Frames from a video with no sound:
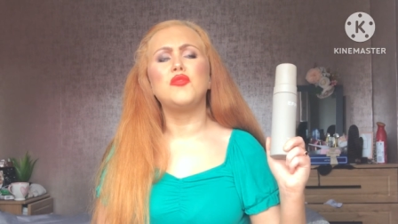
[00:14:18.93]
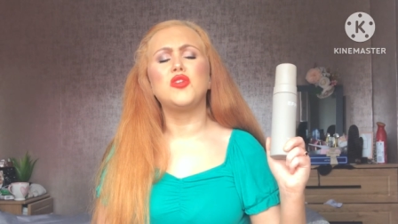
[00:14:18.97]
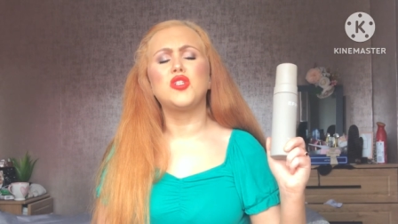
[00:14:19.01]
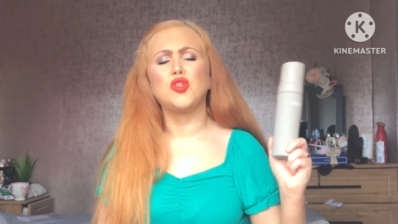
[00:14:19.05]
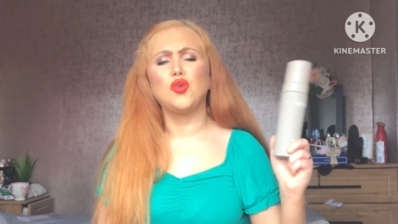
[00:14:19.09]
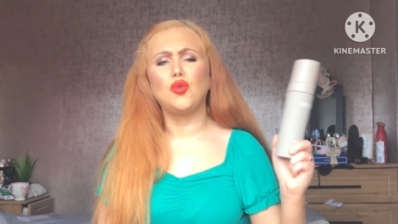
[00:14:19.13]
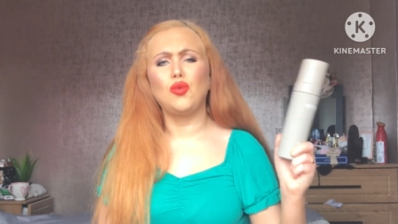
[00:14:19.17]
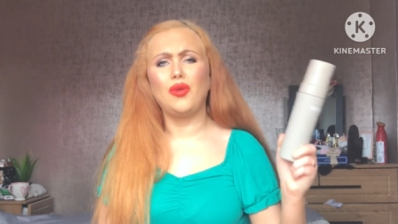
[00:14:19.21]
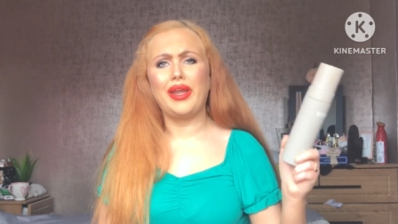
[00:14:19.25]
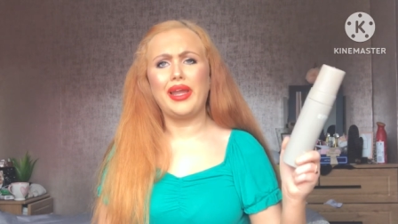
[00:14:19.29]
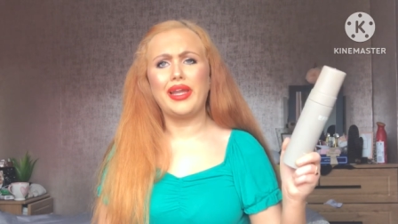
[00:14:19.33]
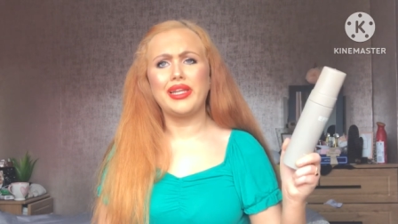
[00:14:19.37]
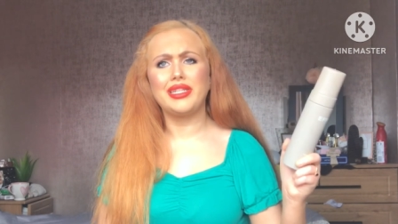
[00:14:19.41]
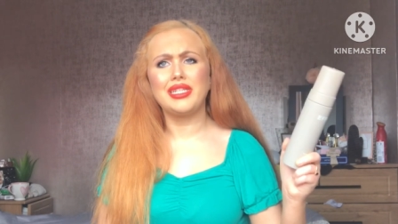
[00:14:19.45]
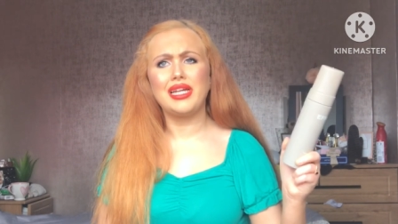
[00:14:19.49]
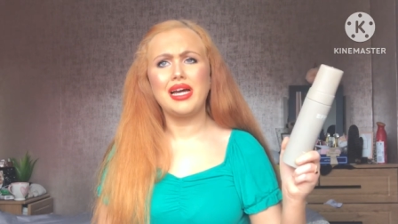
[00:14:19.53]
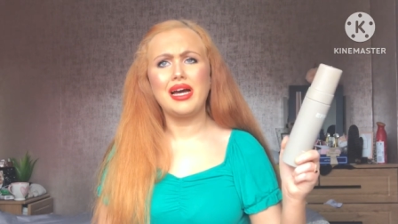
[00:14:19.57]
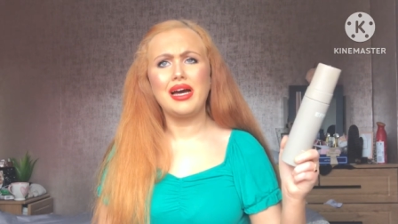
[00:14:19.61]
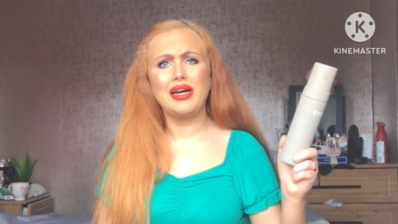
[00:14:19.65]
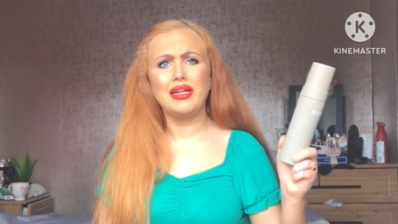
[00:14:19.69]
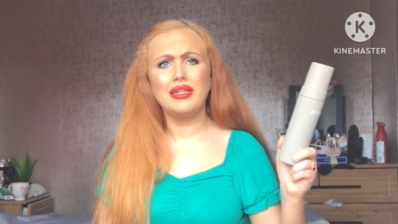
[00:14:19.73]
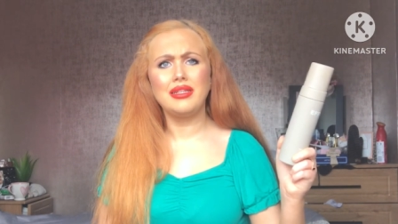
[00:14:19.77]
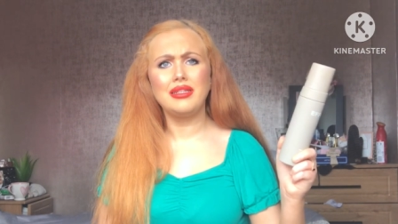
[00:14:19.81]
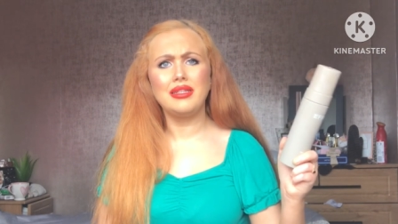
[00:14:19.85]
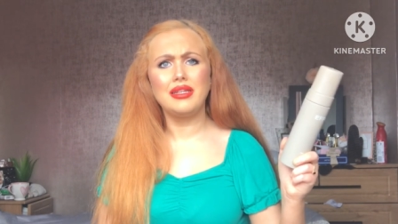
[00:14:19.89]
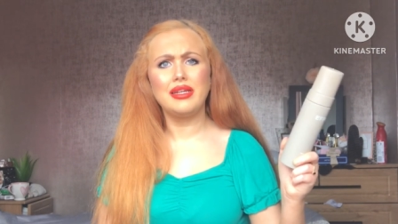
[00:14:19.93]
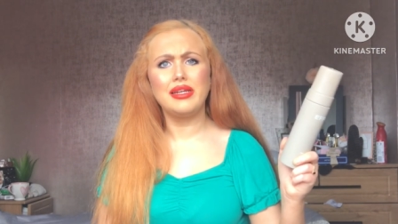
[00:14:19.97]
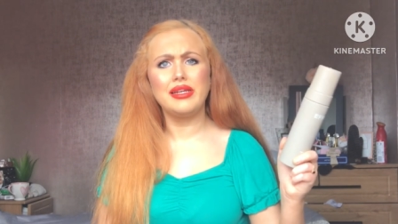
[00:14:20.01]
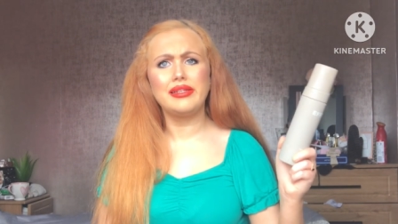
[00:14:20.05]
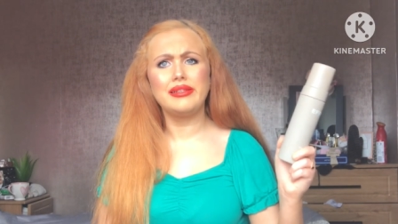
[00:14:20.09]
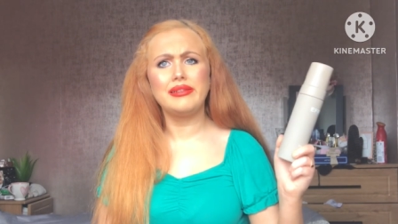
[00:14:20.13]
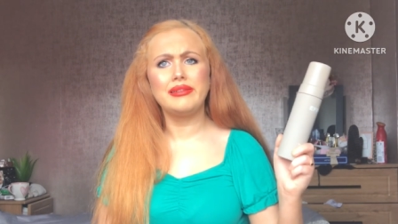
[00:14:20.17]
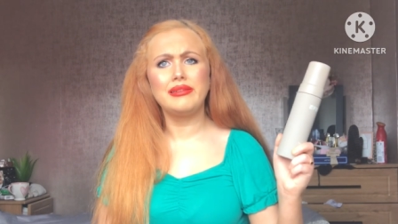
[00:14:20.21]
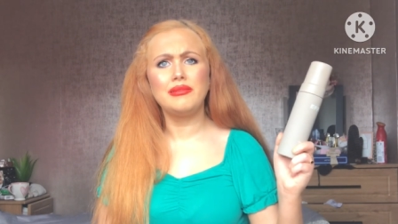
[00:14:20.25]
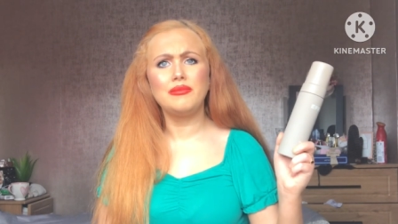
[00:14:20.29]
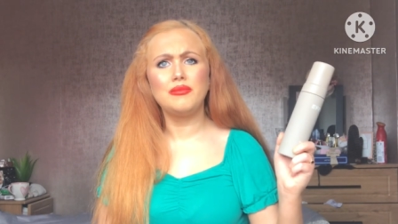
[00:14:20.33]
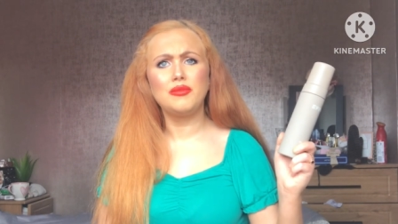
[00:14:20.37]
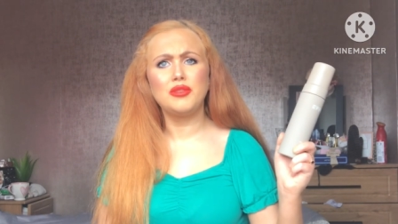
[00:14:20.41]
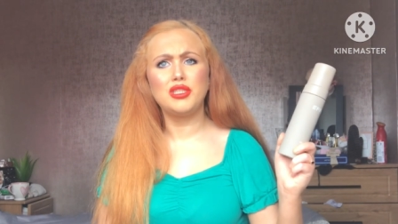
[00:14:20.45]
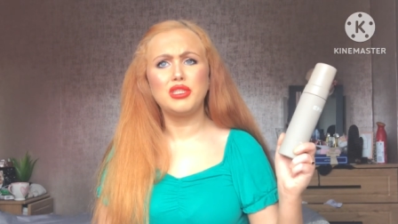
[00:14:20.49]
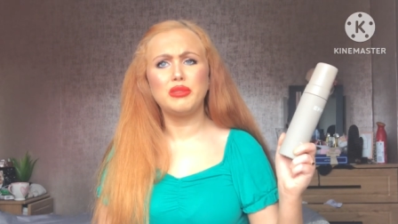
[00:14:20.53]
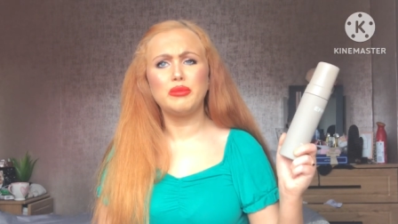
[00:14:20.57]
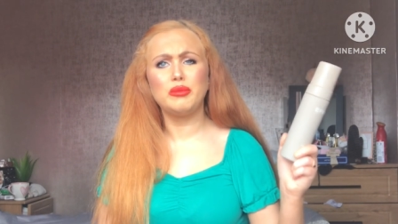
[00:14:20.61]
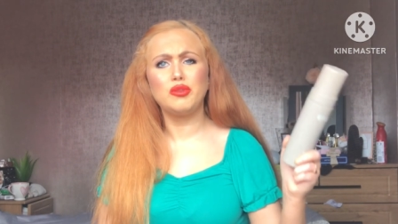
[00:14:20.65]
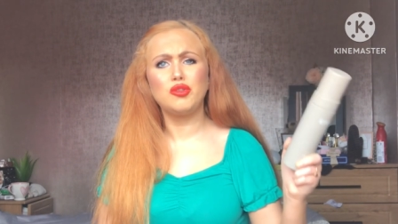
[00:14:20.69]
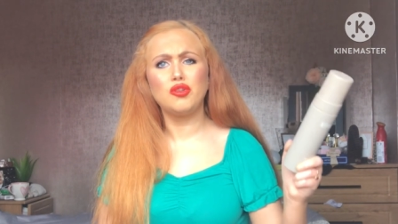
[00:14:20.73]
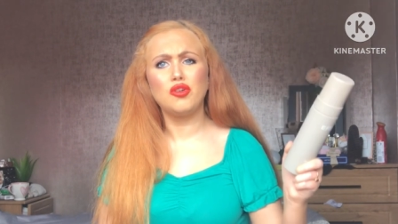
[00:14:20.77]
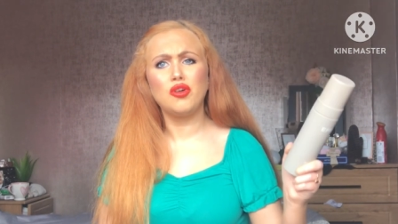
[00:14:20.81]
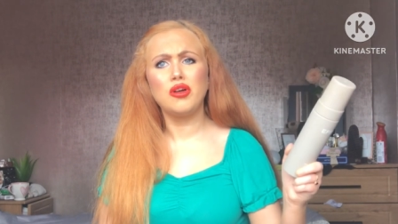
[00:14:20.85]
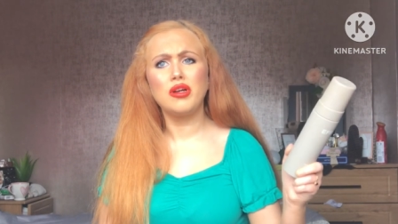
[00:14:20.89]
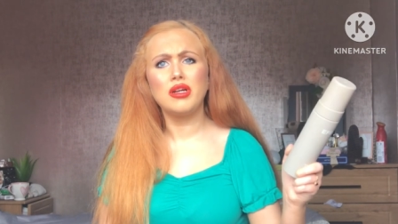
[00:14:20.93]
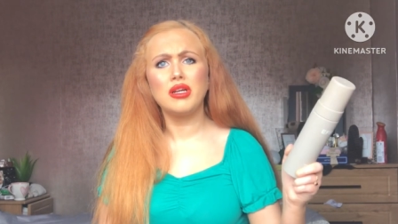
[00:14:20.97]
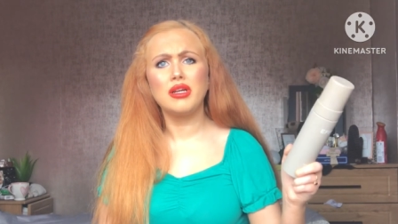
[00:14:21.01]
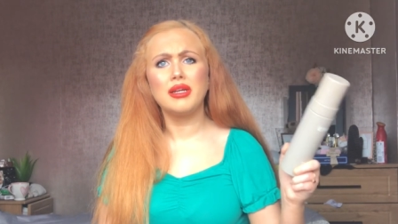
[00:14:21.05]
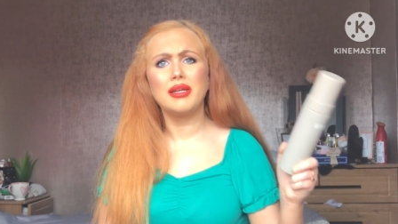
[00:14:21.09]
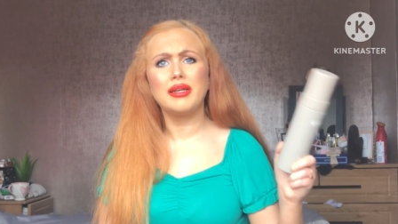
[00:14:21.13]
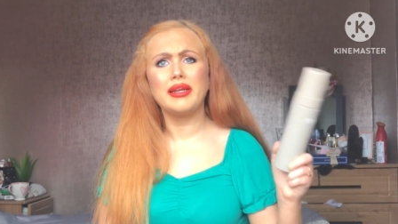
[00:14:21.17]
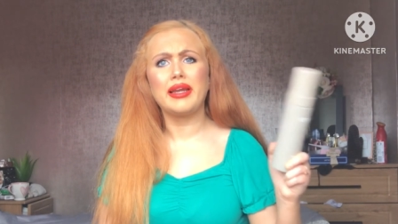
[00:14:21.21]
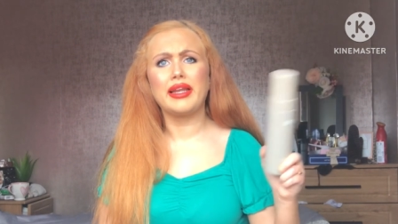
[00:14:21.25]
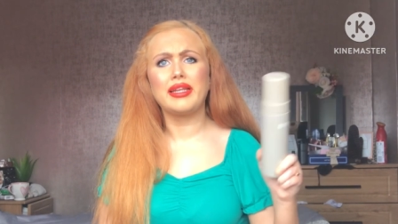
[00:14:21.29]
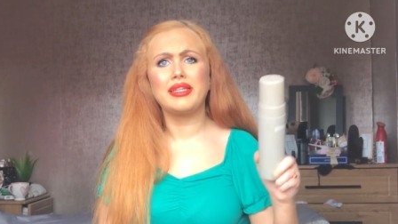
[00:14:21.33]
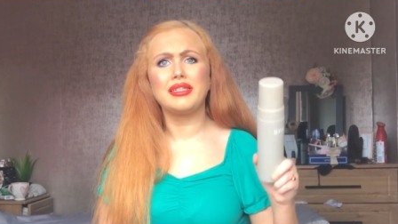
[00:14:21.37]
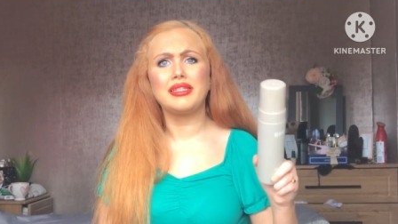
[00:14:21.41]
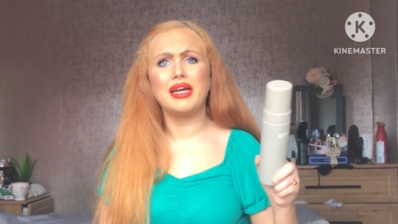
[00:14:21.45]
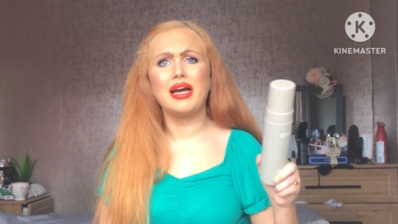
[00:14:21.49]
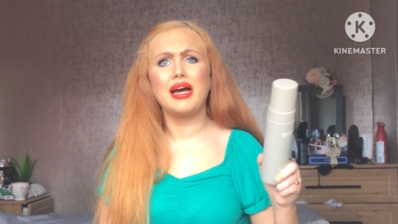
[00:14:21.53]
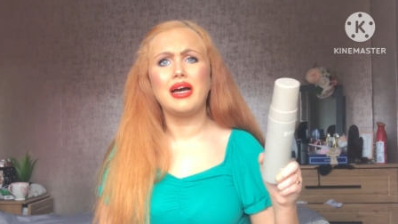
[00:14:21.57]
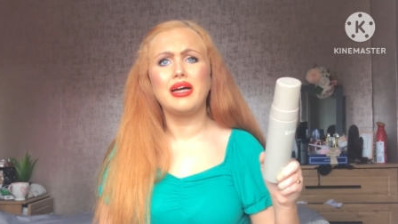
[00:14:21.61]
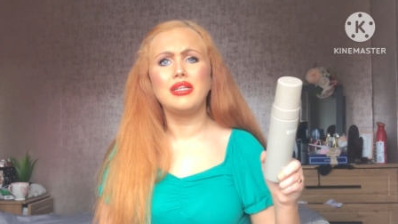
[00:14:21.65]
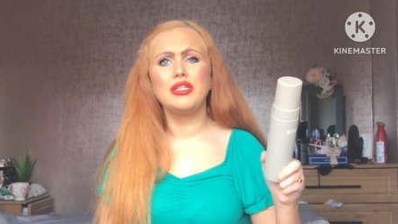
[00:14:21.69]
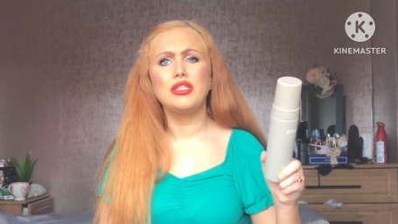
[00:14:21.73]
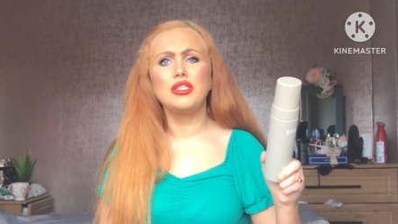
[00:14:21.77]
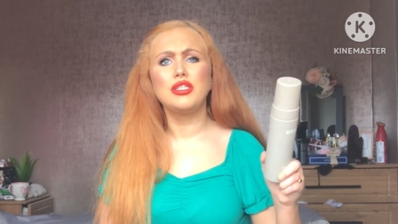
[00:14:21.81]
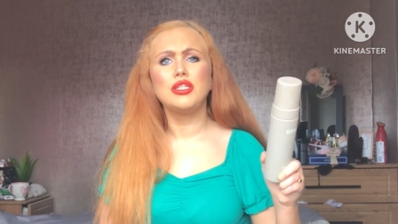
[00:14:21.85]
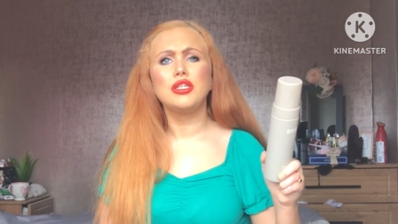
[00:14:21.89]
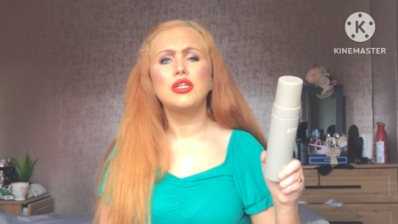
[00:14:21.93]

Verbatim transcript: the Solait tan in Superdrug. Get that.